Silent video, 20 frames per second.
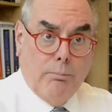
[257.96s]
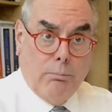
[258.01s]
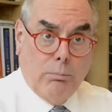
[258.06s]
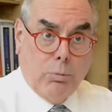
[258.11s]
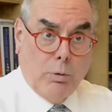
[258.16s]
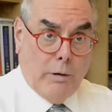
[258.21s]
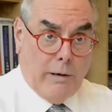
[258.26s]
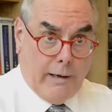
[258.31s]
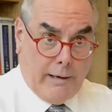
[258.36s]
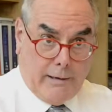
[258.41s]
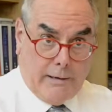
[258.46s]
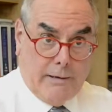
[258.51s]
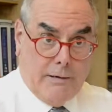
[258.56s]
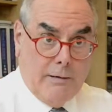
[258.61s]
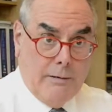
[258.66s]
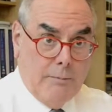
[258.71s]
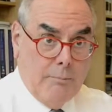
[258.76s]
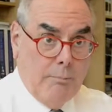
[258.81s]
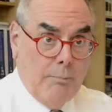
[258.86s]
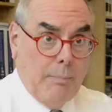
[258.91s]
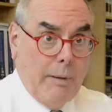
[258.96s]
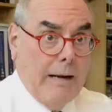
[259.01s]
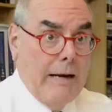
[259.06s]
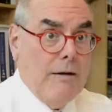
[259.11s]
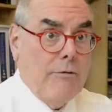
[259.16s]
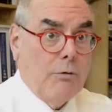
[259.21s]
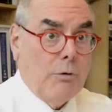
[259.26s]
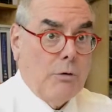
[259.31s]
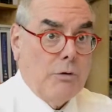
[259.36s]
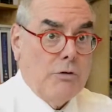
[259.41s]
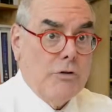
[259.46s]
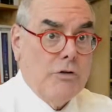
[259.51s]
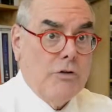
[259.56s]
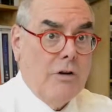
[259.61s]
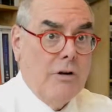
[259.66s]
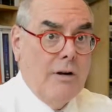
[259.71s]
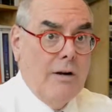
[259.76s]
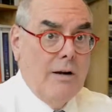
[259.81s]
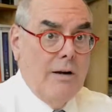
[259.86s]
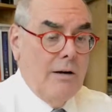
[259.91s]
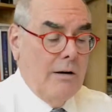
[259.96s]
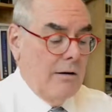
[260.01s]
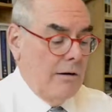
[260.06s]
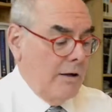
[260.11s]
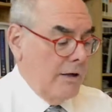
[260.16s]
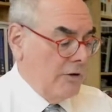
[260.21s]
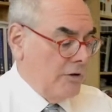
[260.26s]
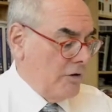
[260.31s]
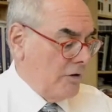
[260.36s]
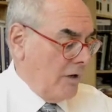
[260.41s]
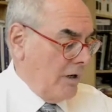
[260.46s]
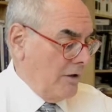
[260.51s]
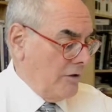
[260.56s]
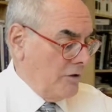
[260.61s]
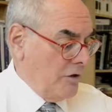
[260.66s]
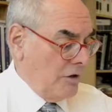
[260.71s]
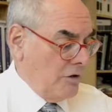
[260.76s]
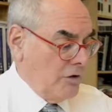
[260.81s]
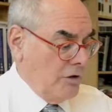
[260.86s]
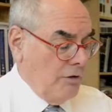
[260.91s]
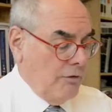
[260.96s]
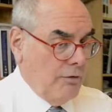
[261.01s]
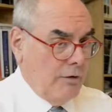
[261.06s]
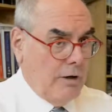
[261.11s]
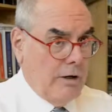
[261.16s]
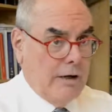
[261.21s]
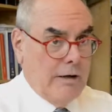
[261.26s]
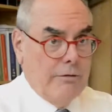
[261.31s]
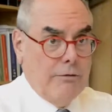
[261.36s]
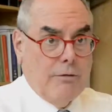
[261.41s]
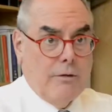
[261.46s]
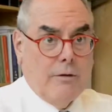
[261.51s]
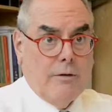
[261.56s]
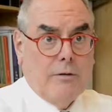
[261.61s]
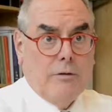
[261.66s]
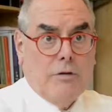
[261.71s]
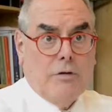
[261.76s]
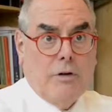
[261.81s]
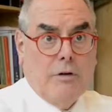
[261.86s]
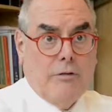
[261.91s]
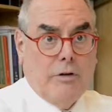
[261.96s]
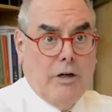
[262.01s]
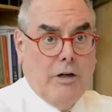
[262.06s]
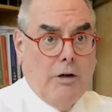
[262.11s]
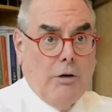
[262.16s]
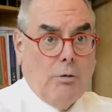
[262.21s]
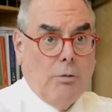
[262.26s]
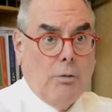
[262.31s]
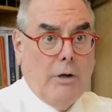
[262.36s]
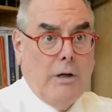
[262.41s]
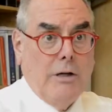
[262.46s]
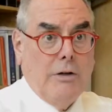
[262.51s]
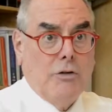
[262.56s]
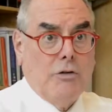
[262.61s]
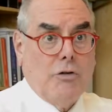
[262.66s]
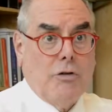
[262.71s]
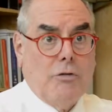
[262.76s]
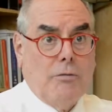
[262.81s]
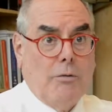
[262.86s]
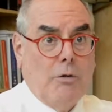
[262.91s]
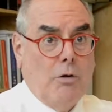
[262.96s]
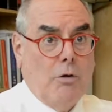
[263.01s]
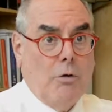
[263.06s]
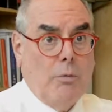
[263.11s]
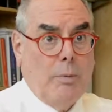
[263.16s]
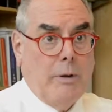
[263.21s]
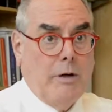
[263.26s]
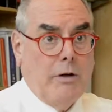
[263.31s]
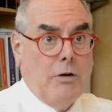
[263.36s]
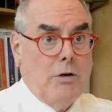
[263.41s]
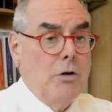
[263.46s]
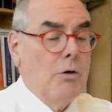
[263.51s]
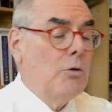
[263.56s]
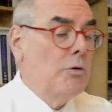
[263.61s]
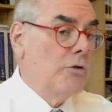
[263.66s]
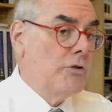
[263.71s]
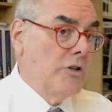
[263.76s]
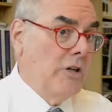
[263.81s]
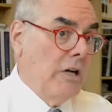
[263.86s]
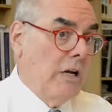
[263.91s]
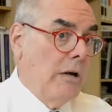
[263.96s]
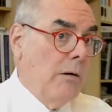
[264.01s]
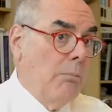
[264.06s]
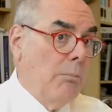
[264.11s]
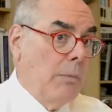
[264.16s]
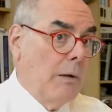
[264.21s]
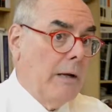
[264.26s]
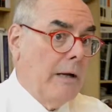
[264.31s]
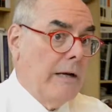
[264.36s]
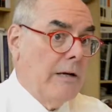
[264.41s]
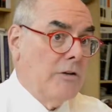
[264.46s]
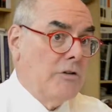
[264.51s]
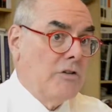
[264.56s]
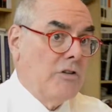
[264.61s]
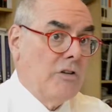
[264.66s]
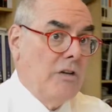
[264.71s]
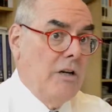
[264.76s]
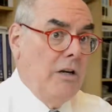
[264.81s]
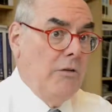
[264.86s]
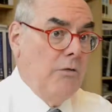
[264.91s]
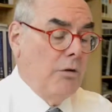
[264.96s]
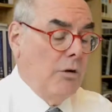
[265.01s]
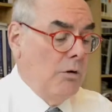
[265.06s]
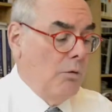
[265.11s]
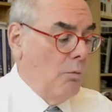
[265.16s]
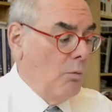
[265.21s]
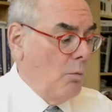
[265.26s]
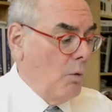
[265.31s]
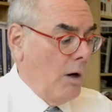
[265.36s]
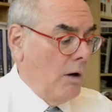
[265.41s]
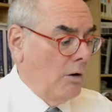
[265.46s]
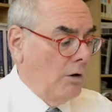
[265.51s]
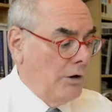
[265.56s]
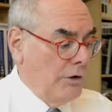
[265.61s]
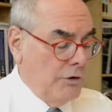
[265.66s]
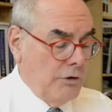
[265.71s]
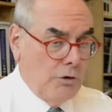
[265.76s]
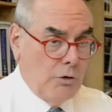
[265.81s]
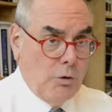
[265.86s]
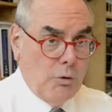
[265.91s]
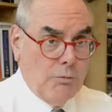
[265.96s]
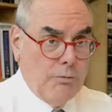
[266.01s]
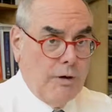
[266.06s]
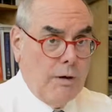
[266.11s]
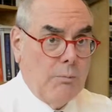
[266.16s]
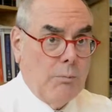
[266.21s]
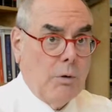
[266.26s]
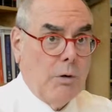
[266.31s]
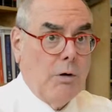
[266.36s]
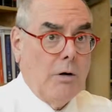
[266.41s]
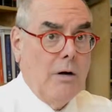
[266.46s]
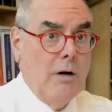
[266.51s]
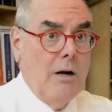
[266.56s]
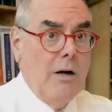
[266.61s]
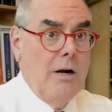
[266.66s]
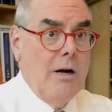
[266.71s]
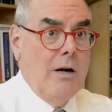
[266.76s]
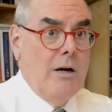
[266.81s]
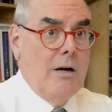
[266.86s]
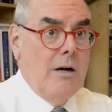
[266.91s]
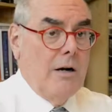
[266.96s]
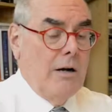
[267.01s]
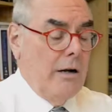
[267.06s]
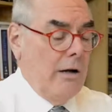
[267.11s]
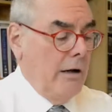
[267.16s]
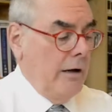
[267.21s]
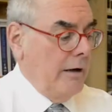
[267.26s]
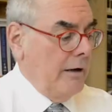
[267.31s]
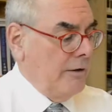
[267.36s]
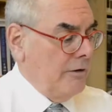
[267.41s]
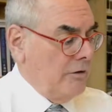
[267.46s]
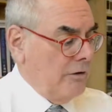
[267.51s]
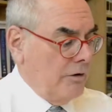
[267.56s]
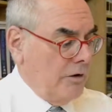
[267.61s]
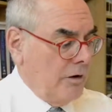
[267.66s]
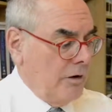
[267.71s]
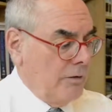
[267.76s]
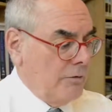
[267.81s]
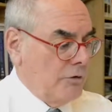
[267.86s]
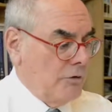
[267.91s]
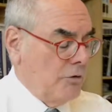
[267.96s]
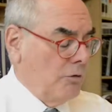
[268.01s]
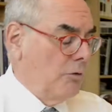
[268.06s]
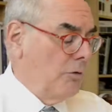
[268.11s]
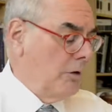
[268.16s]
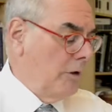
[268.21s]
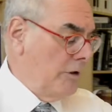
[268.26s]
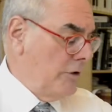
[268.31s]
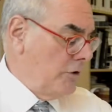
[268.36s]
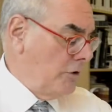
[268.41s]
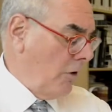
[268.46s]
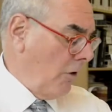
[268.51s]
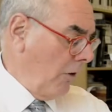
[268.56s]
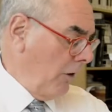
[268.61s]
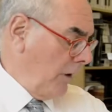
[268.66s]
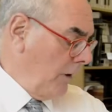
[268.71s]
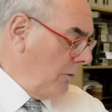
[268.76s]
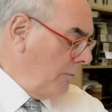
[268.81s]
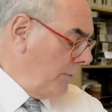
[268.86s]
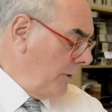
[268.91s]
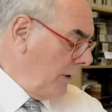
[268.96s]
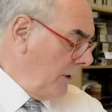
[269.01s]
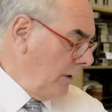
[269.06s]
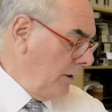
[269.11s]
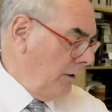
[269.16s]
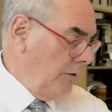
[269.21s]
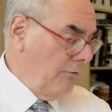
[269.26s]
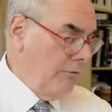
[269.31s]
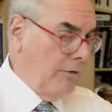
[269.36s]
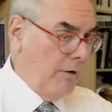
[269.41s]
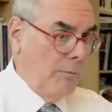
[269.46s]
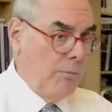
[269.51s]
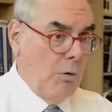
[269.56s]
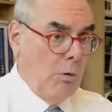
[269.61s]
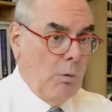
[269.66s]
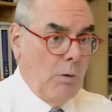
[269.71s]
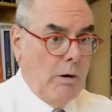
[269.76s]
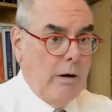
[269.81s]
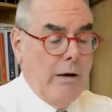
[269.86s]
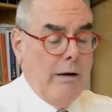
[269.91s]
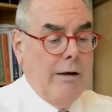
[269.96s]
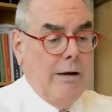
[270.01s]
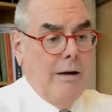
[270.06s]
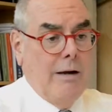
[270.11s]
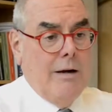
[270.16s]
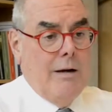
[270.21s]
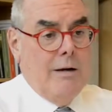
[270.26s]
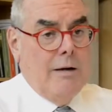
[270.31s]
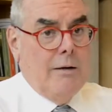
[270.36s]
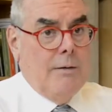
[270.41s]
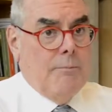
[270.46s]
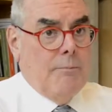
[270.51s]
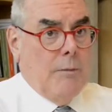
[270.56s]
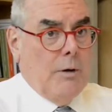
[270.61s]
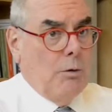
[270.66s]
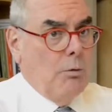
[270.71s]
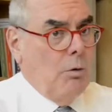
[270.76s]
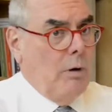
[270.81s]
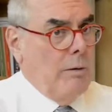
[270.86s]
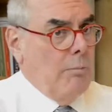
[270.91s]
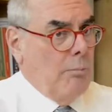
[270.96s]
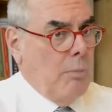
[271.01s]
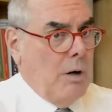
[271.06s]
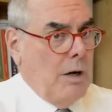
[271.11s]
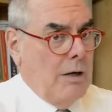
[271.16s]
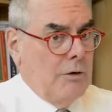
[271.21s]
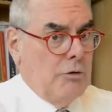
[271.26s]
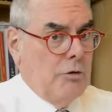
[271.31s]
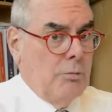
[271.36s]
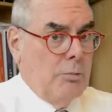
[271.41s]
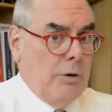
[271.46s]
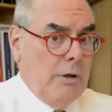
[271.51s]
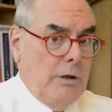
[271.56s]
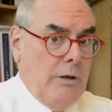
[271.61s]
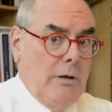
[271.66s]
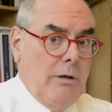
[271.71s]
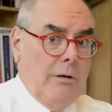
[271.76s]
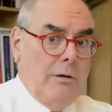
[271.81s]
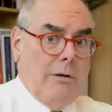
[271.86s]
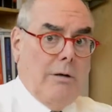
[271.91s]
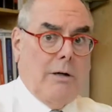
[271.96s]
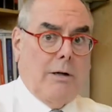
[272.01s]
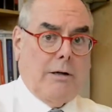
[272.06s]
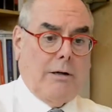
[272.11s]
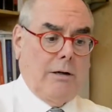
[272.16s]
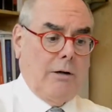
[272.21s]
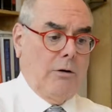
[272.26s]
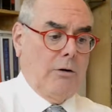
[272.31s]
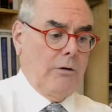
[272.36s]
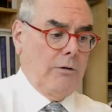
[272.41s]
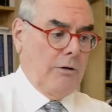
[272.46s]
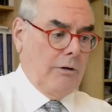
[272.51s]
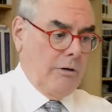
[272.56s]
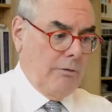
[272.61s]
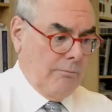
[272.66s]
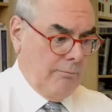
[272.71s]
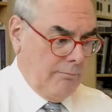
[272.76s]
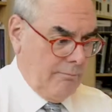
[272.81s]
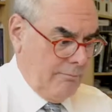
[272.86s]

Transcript: brick pavers at, say, 65, 70 degrees, it'll be a cozy place, even well into November, and certainly starting up again in February, and quite possibly, on account of